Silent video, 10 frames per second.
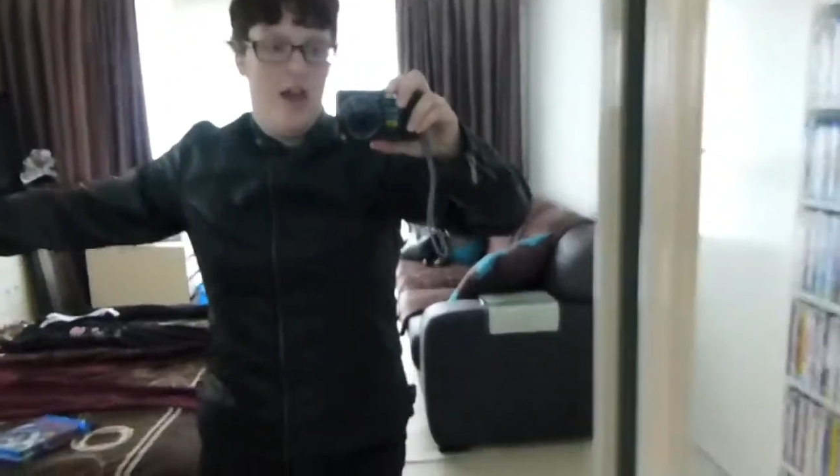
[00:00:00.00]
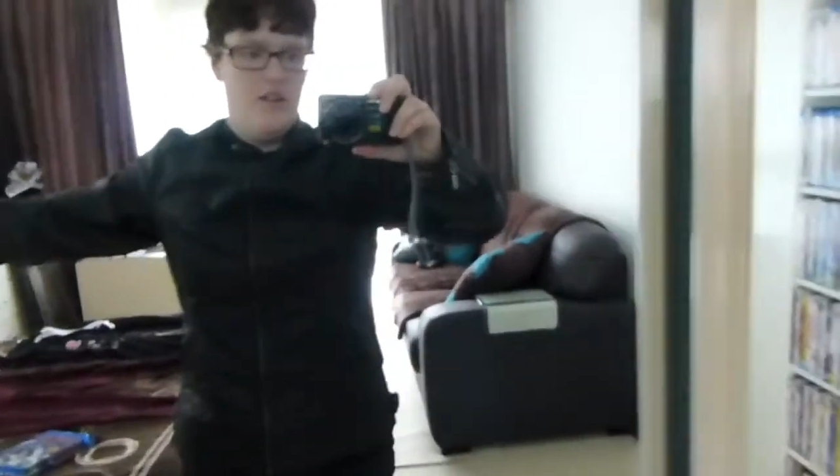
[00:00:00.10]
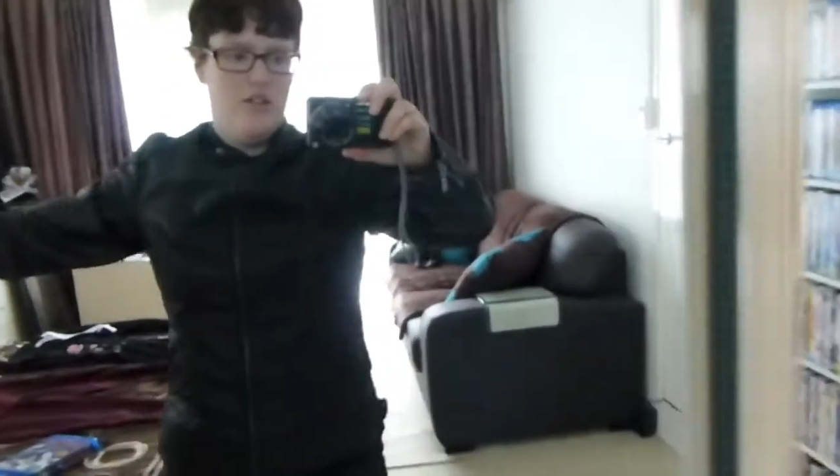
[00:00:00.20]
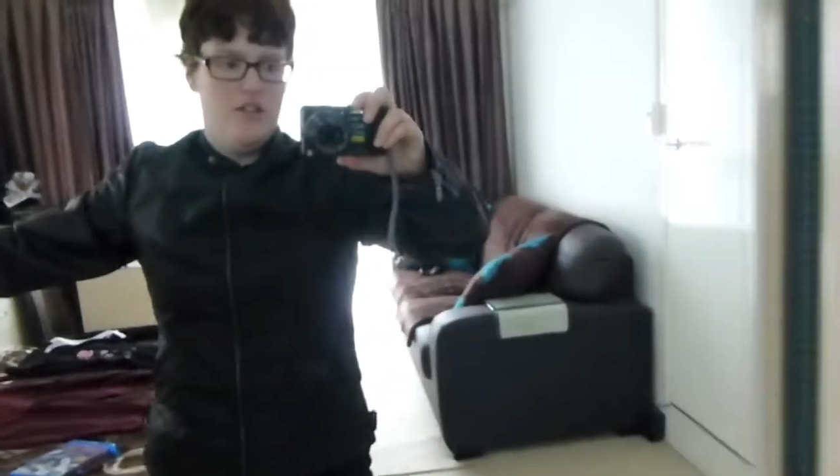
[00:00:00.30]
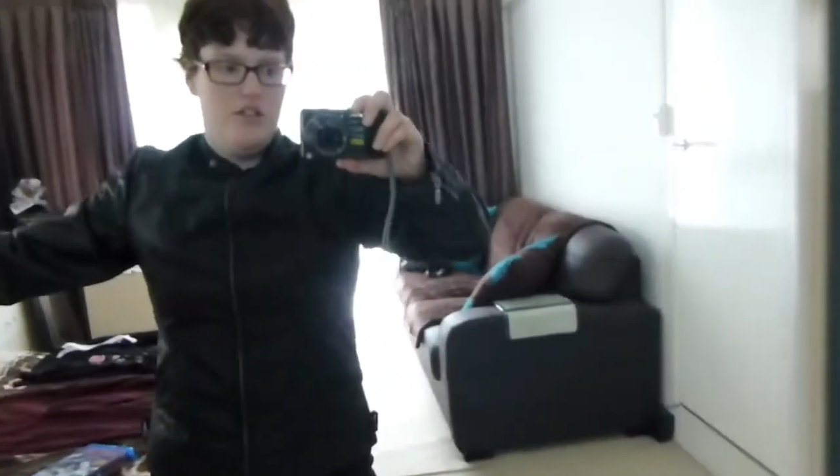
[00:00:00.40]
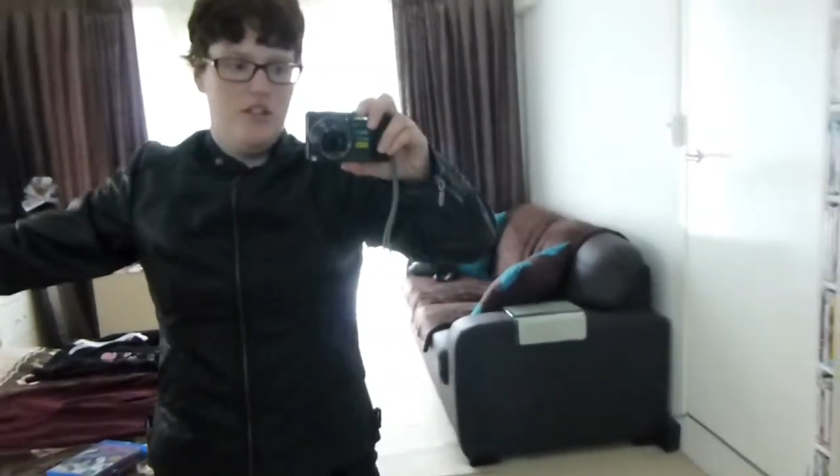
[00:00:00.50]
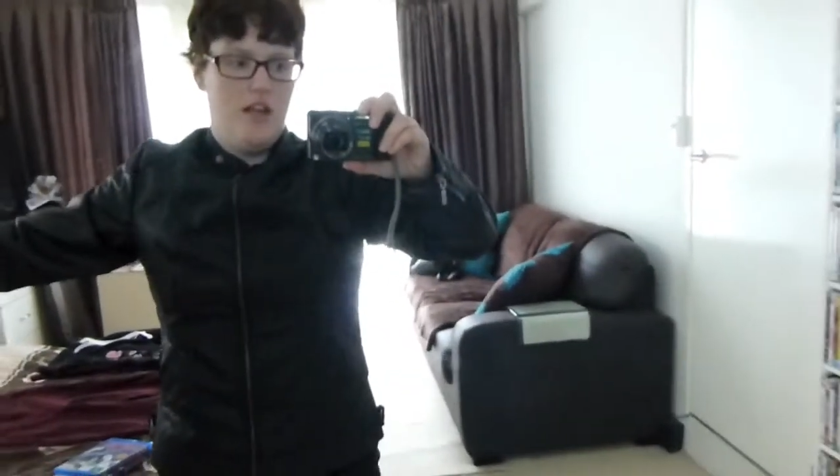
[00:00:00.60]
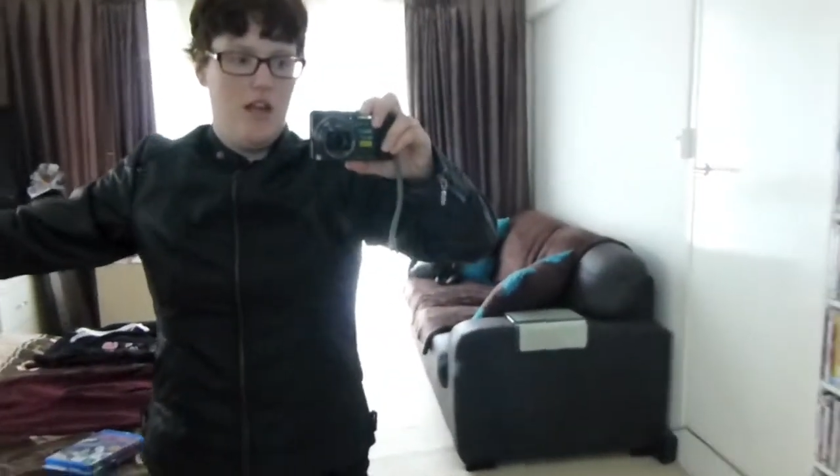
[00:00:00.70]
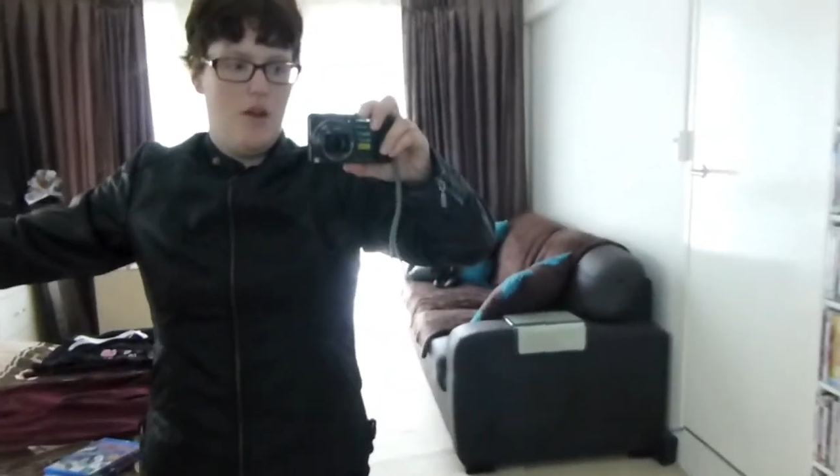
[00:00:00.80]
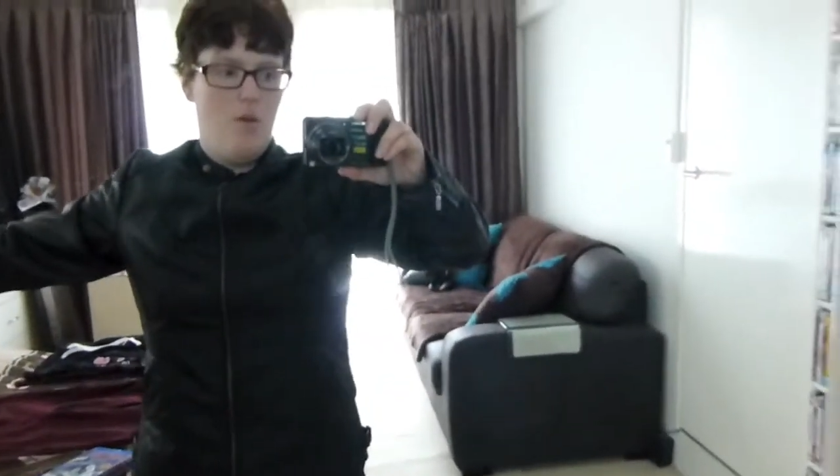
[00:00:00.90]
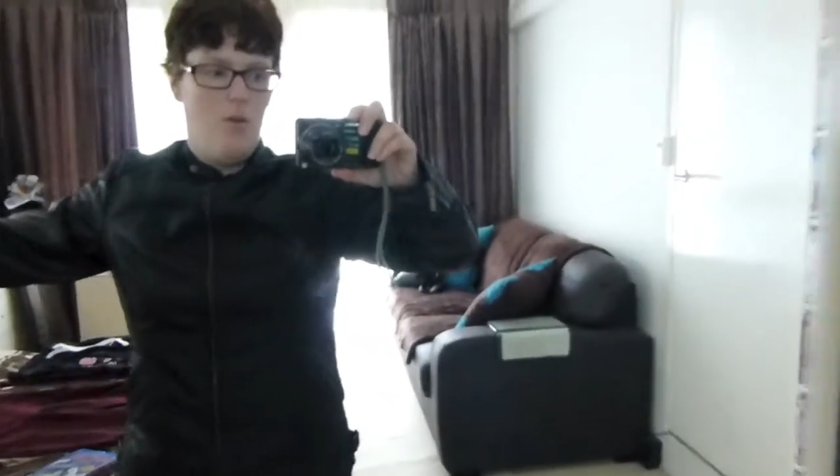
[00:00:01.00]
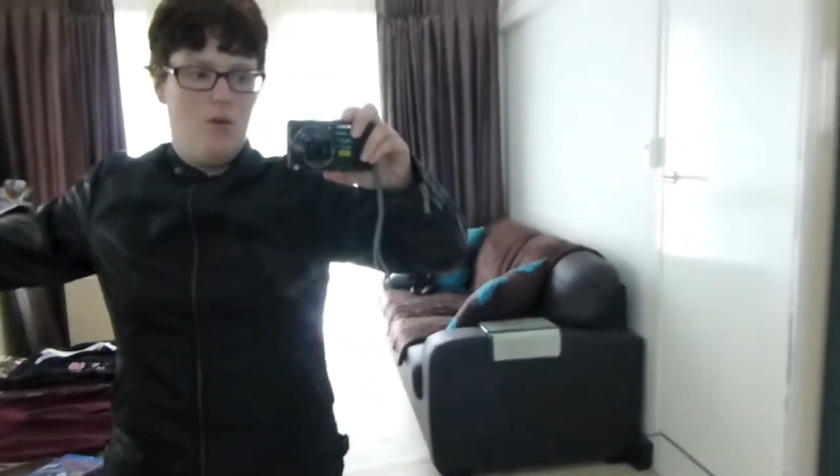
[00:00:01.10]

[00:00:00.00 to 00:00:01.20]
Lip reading: As you can see,